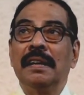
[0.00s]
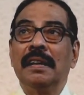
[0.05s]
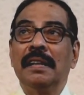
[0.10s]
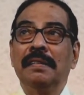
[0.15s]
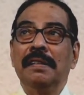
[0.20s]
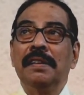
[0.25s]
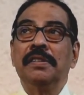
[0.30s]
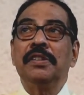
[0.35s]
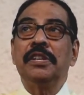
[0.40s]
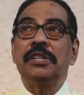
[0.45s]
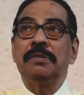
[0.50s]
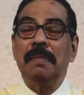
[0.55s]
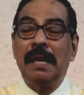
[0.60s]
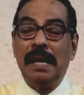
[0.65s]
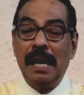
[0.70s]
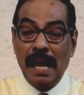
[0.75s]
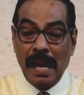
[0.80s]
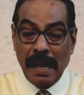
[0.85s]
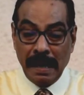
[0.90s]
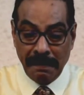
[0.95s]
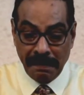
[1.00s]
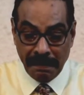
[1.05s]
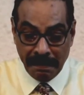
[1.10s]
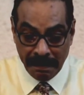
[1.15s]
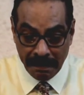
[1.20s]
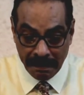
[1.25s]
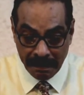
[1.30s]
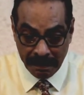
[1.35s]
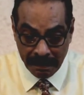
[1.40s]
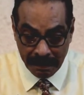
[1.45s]
this is my
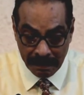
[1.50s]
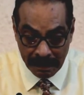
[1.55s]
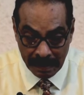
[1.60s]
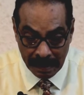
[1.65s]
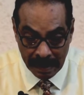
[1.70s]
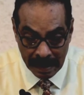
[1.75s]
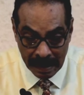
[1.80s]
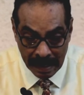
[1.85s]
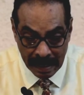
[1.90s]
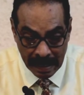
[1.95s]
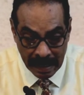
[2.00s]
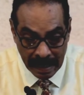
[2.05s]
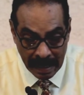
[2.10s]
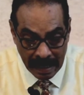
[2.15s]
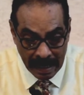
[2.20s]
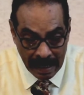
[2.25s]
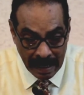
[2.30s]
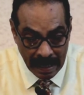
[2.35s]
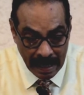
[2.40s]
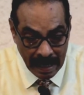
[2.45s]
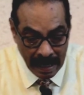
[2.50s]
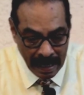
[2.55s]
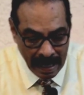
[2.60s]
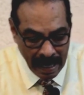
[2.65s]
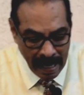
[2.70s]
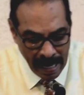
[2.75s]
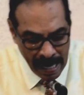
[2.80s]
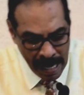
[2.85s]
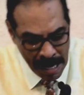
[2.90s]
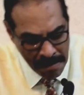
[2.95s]
life.
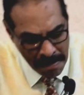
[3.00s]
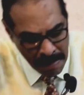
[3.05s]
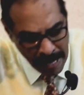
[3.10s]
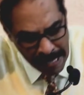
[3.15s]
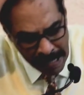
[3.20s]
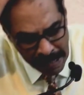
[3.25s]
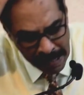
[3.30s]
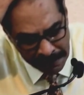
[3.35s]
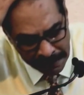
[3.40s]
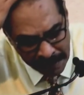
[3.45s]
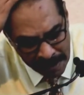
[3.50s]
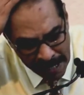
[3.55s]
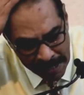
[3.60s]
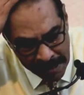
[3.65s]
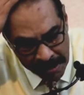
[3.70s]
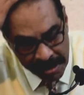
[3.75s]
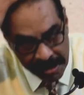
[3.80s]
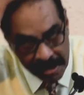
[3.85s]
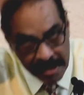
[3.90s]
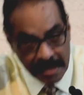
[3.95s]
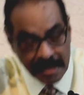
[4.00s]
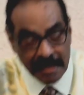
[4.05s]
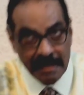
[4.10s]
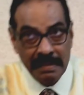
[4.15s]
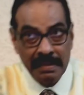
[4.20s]
I have mind of Christ.